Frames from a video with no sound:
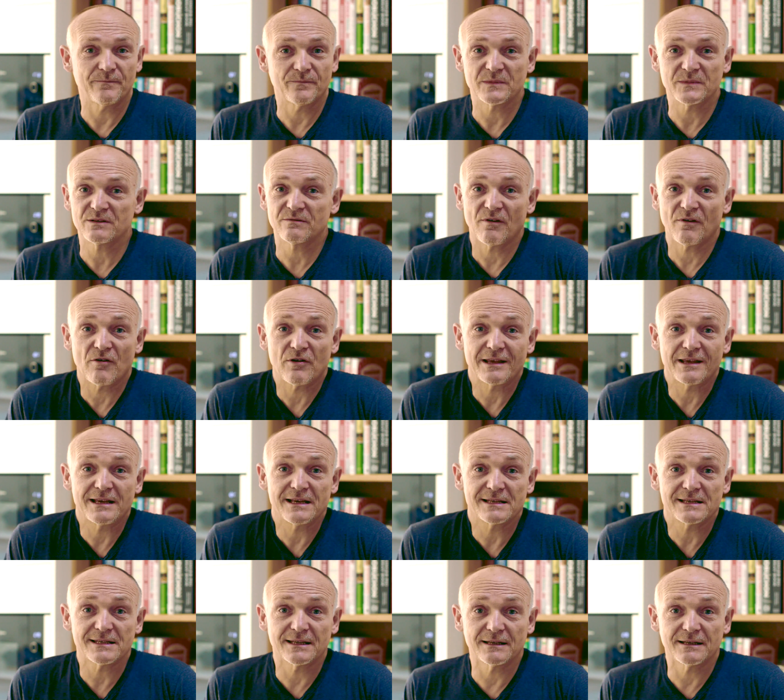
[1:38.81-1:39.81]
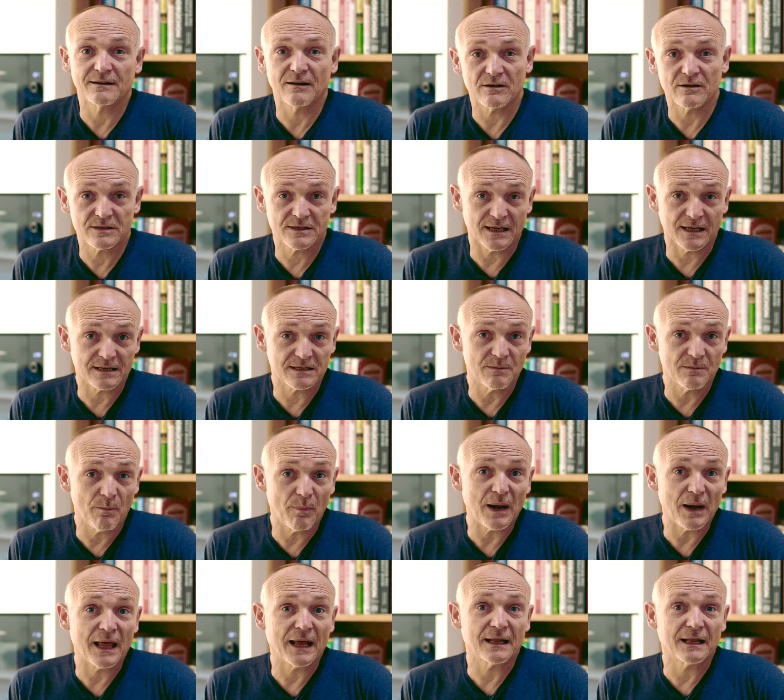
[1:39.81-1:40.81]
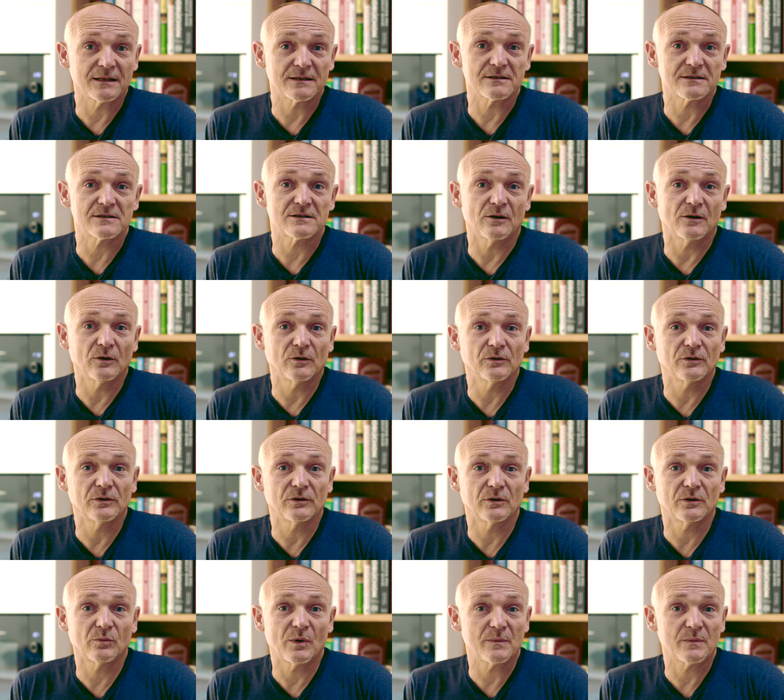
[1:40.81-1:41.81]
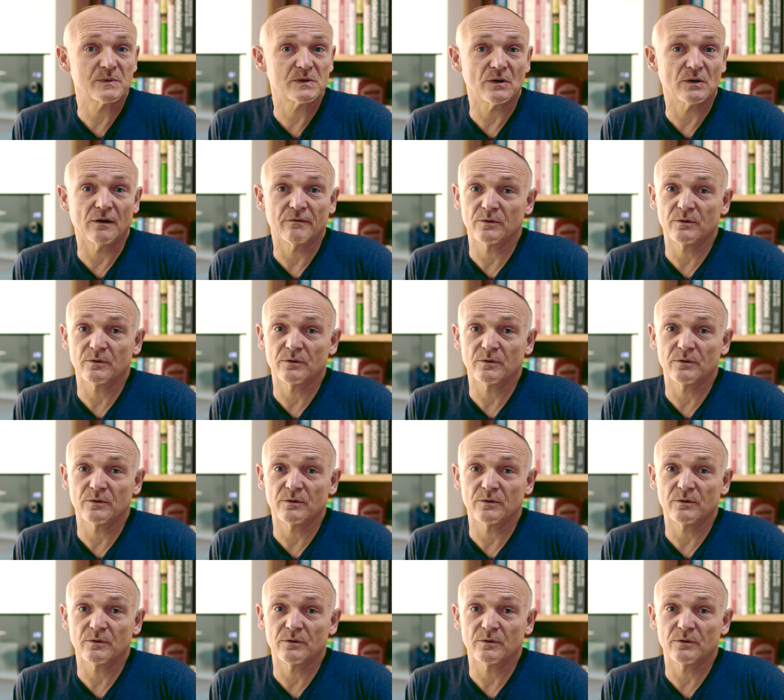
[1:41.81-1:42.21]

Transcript: It's very easy. I'll stick some plans on the website.